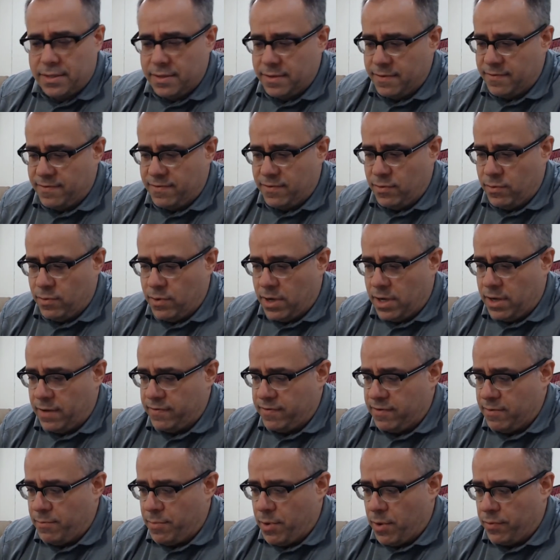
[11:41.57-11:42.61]

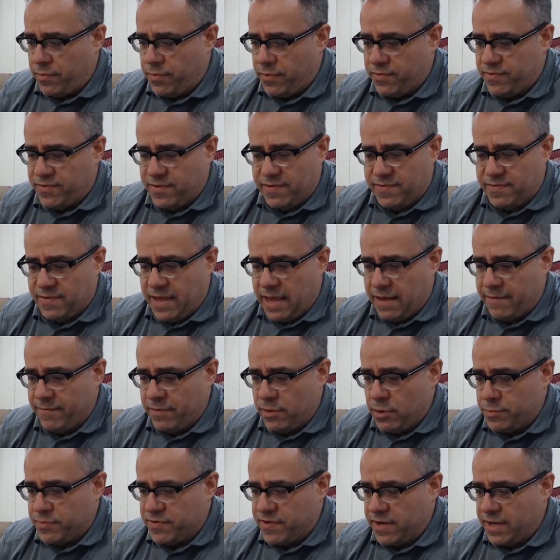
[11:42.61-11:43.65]
to both those things. The
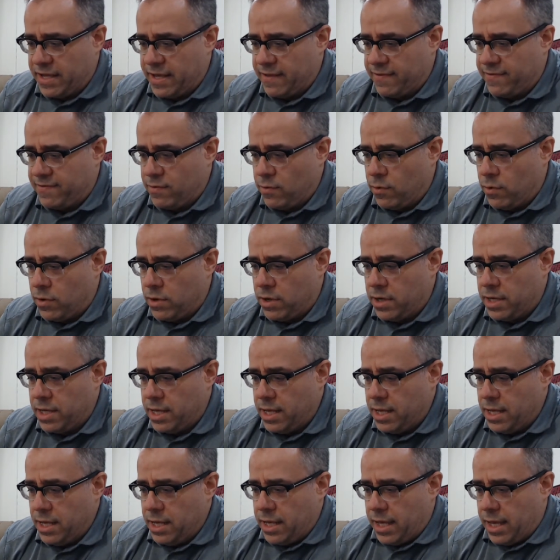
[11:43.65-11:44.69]
envelope's going to get
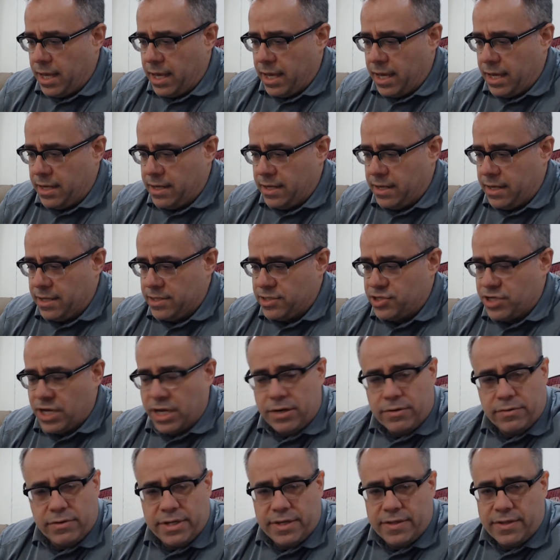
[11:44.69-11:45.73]
torn, and
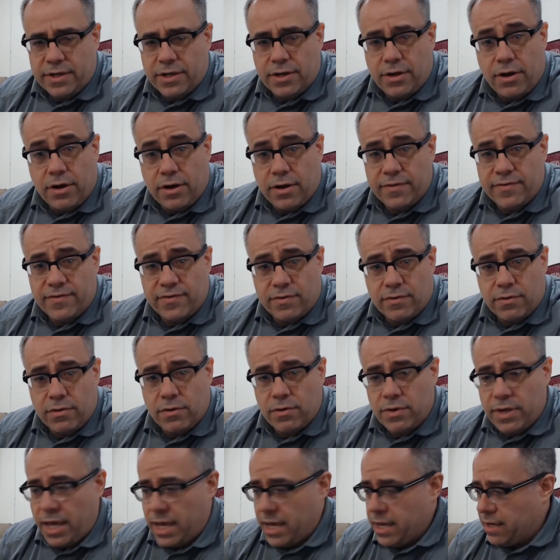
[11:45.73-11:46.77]
generally the cards are
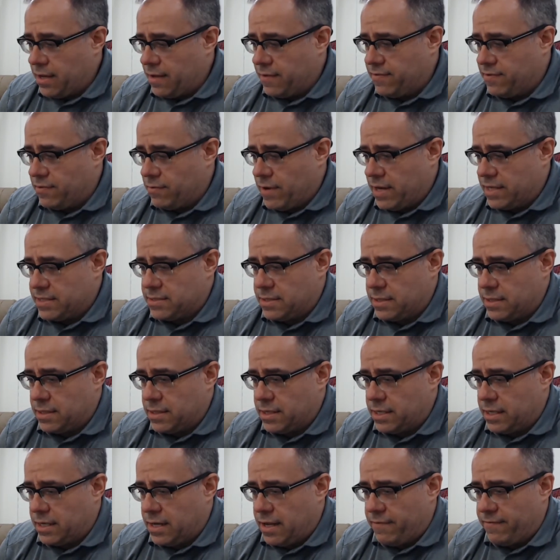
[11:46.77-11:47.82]
okay.
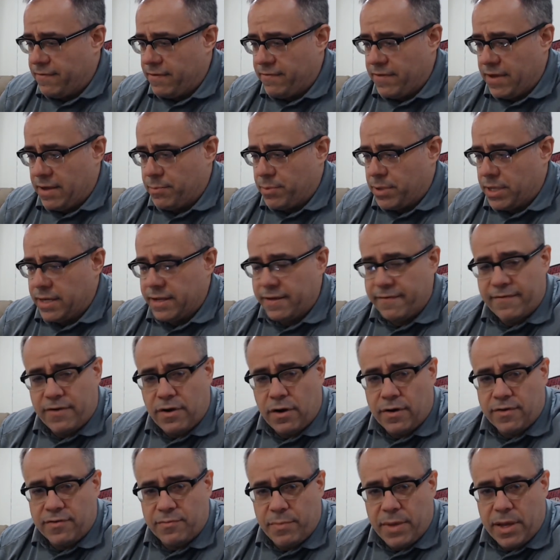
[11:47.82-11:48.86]
Interestingly enough, I've had plenty of
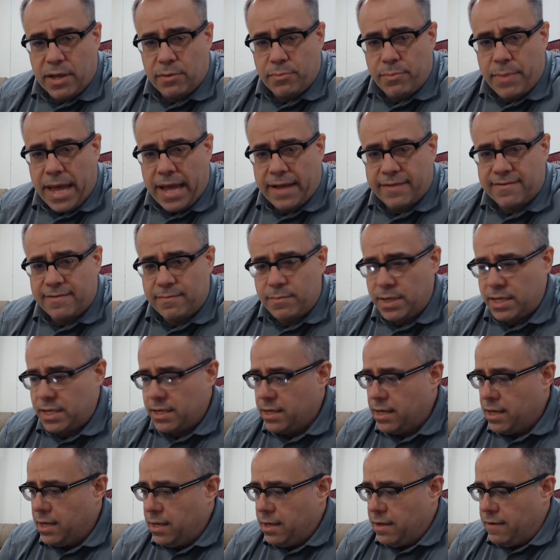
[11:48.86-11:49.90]
cards mailed back to me
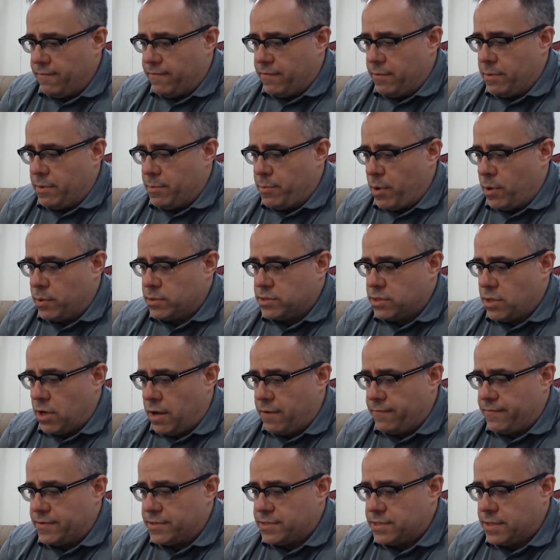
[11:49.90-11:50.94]
from the post
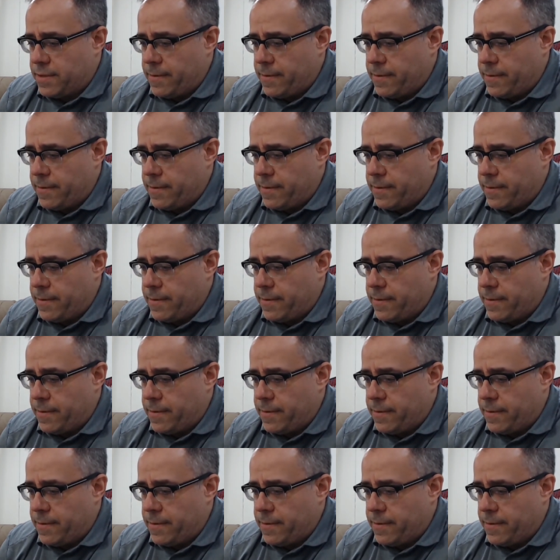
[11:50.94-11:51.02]
office